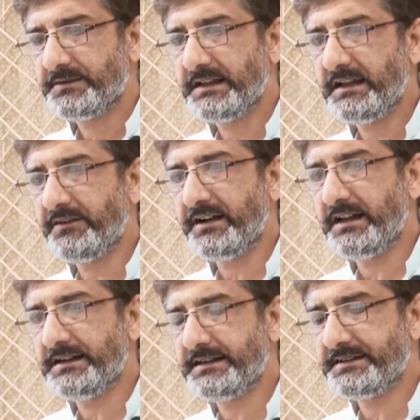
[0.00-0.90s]
We have
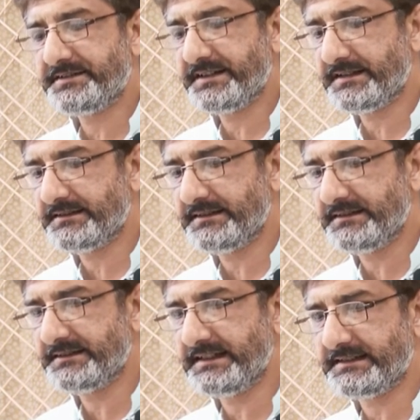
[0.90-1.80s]
already changed
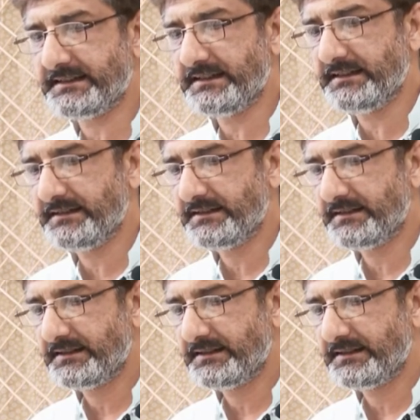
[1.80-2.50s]
the data